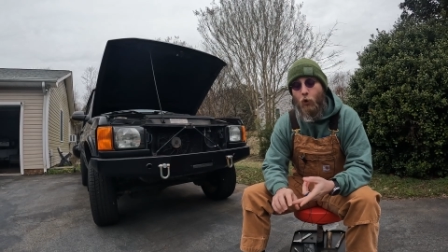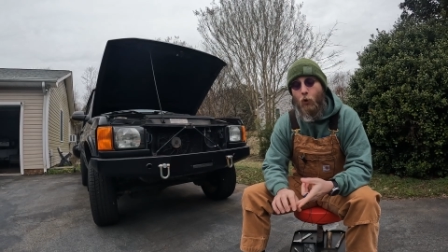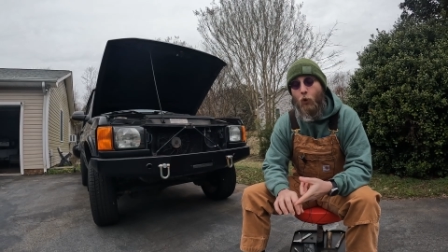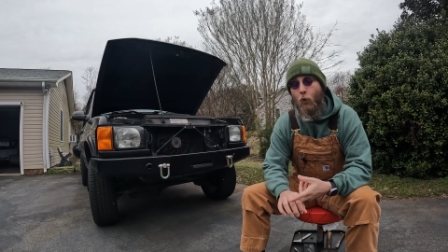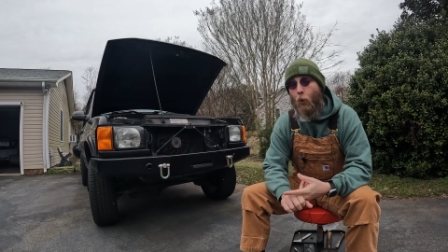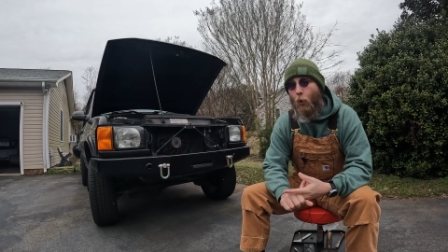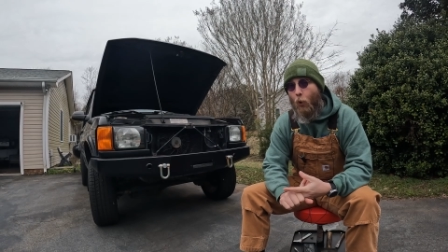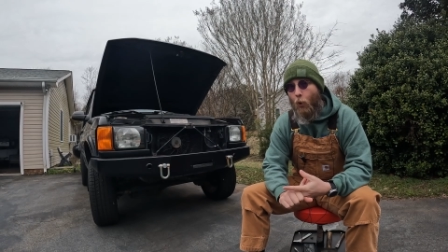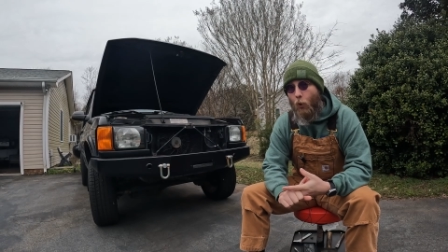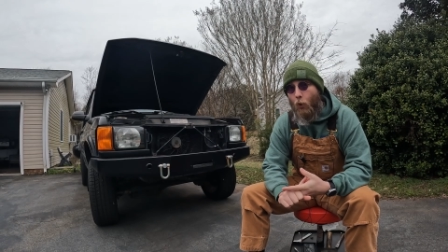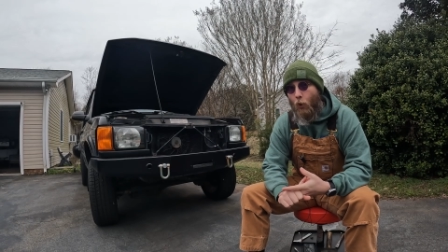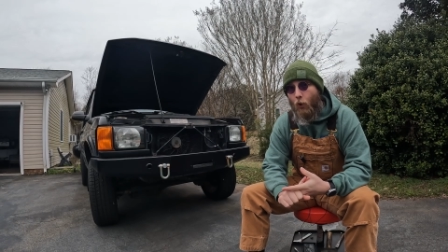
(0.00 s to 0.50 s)

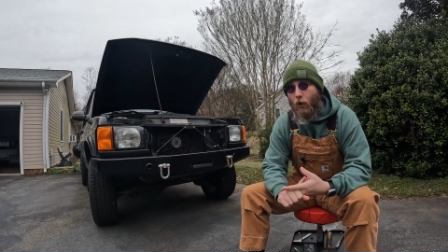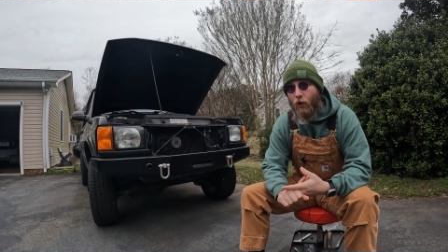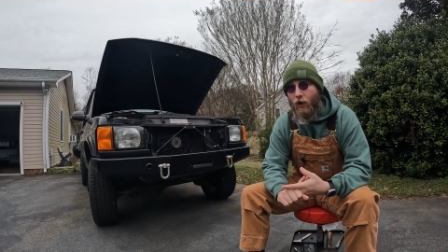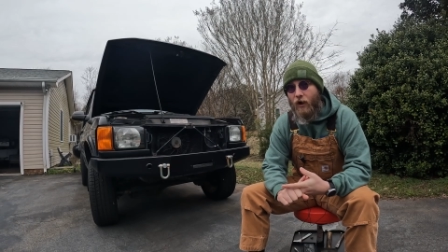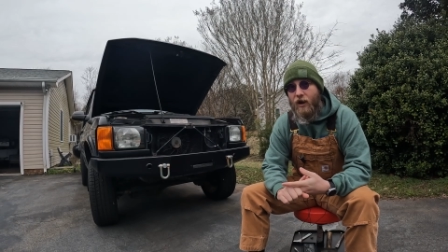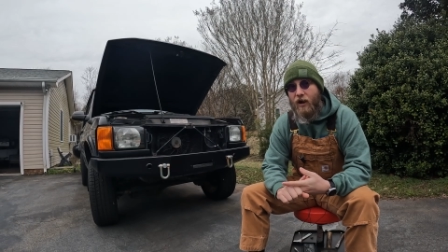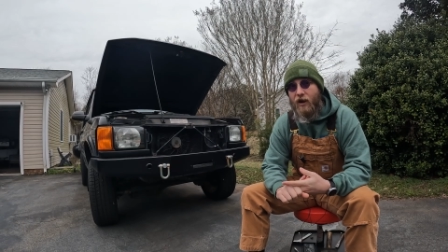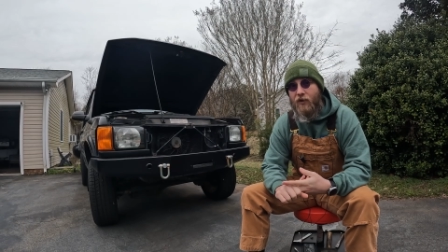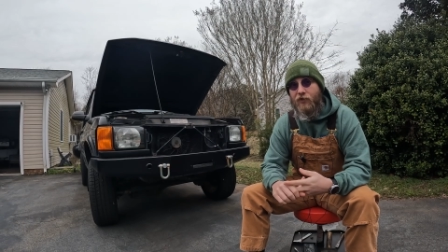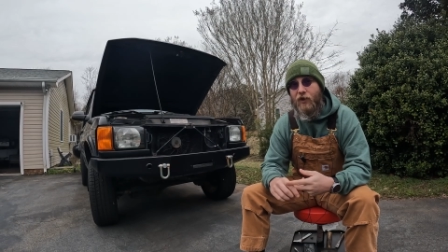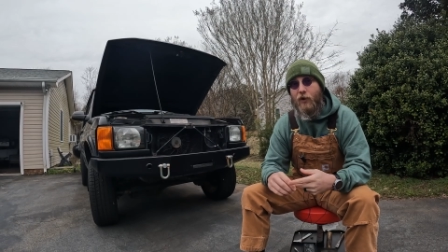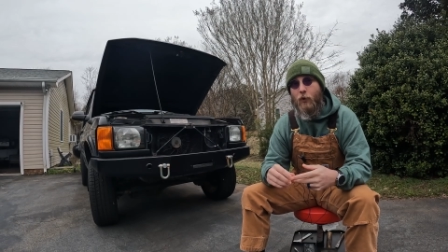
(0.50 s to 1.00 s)
or
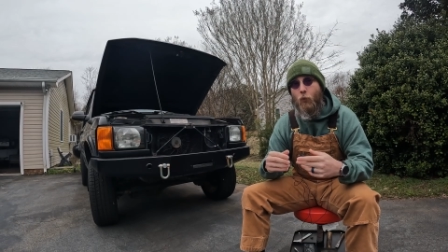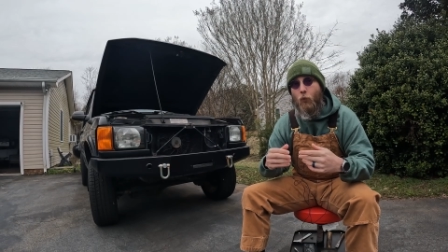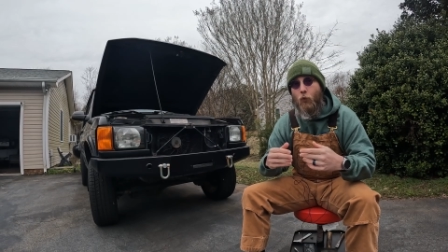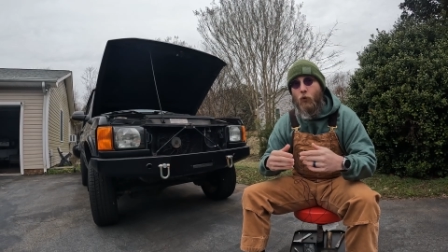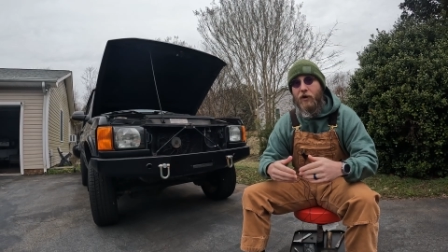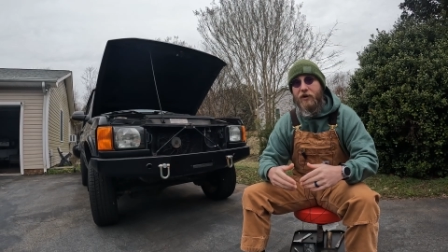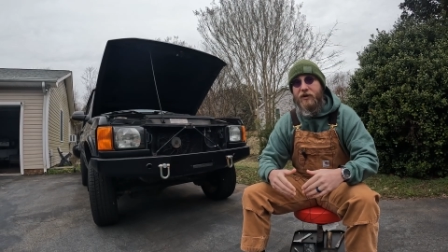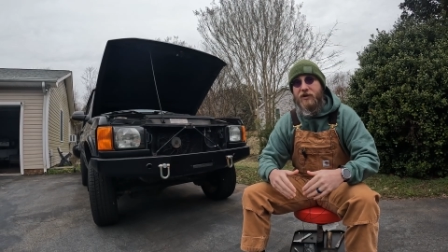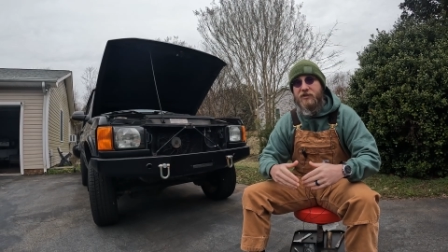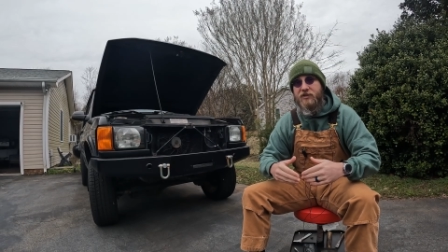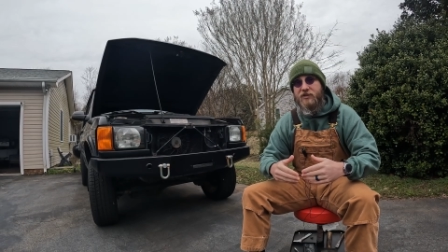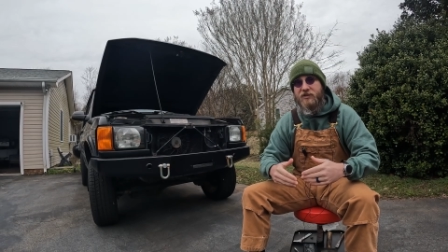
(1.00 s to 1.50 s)
they
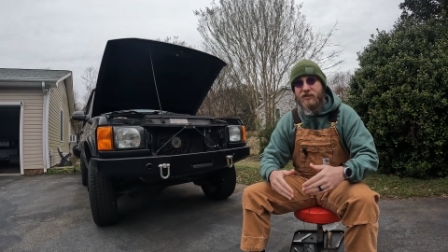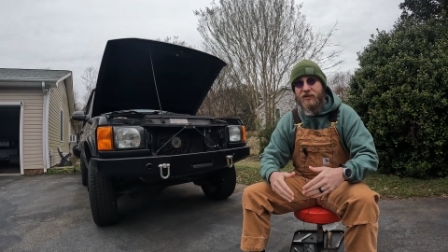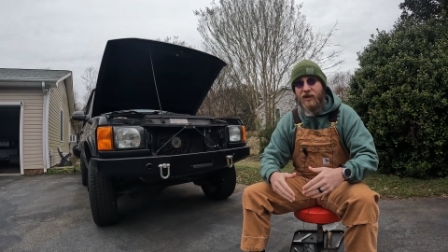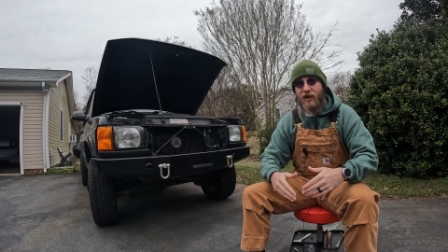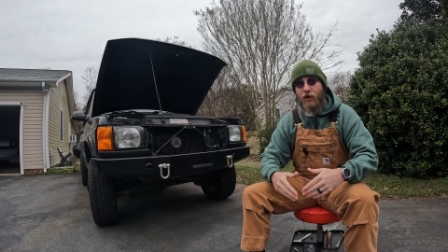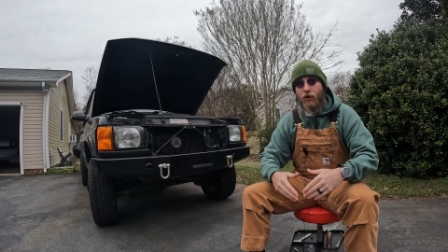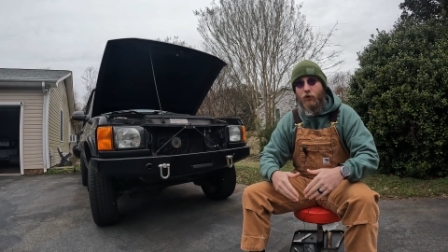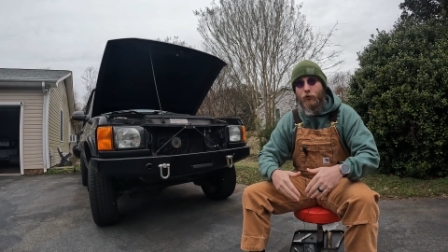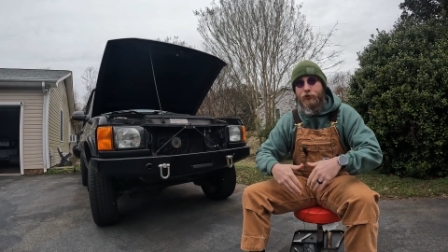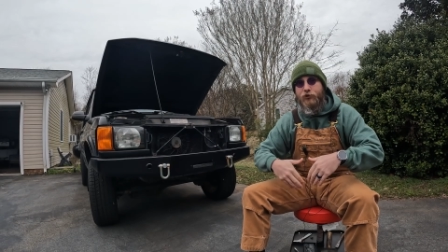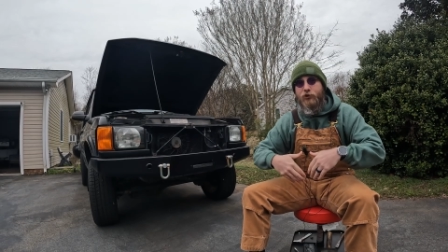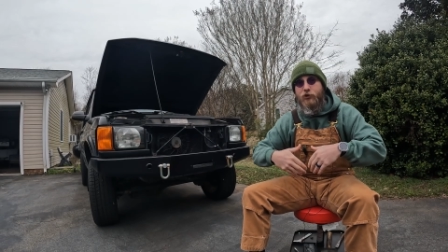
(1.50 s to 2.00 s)
want to
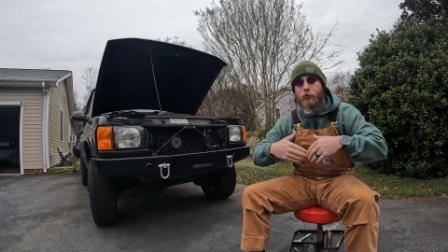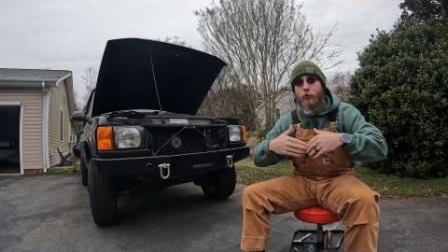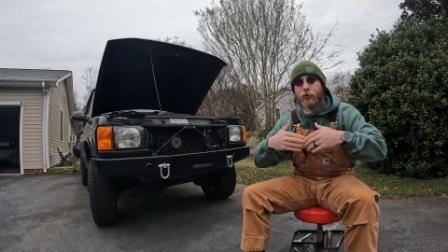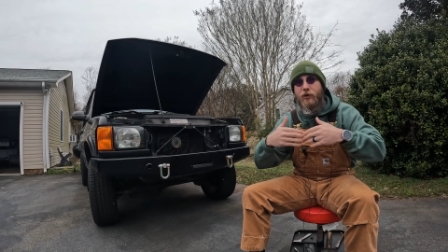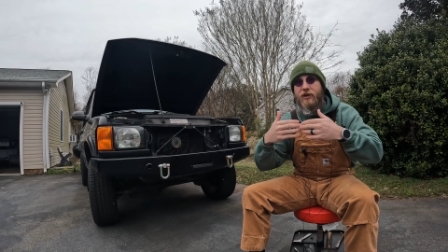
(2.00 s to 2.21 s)
sell to